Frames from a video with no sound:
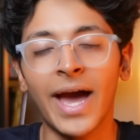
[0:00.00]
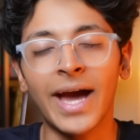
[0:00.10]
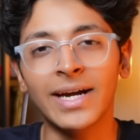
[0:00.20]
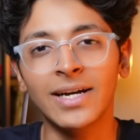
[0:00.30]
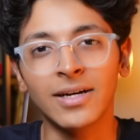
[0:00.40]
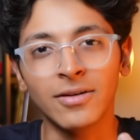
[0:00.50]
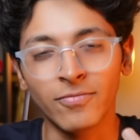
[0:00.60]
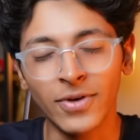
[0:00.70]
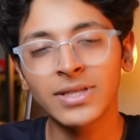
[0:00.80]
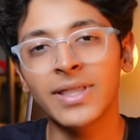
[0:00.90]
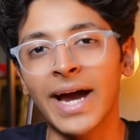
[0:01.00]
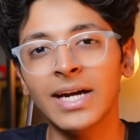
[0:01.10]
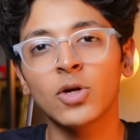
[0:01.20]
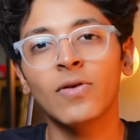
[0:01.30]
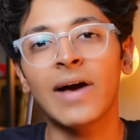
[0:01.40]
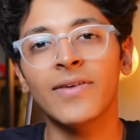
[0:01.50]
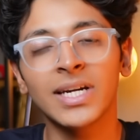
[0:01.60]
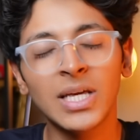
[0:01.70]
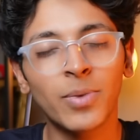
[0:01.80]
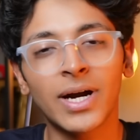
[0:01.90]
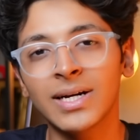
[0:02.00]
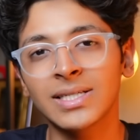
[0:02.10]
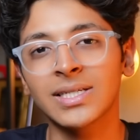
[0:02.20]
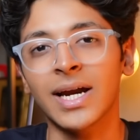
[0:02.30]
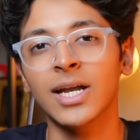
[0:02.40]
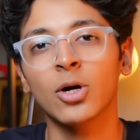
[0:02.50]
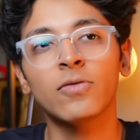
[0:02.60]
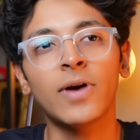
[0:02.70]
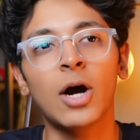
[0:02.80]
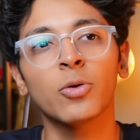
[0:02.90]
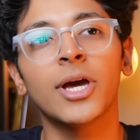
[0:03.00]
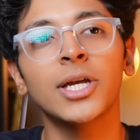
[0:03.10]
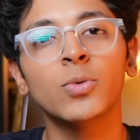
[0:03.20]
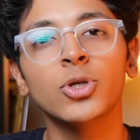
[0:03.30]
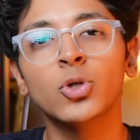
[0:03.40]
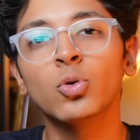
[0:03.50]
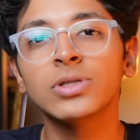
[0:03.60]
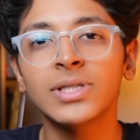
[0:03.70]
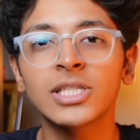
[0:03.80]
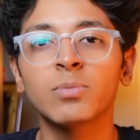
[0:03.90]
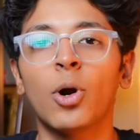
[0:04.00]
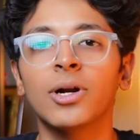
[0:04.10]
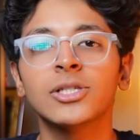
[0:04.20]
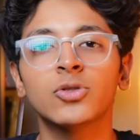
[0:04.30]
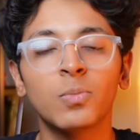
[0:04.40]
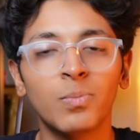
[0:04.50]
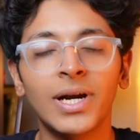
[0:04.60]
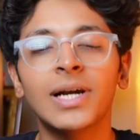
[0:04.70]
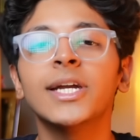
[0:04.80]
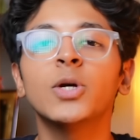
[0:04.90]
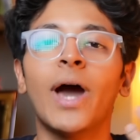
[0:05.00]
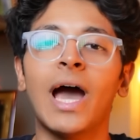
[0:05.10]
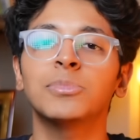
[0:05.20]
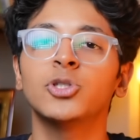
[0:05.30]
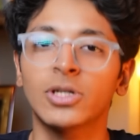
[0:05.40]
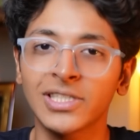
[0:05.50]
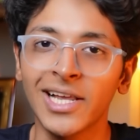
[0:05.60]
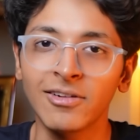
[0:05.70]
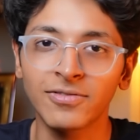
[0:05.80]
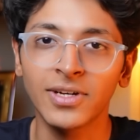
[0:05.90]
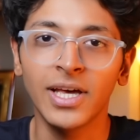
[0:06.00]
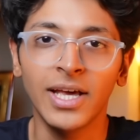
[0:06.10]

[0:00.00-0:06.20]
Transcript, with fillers: And with that, you will have a deeper understanding of how can you use these models to build new apps yourself,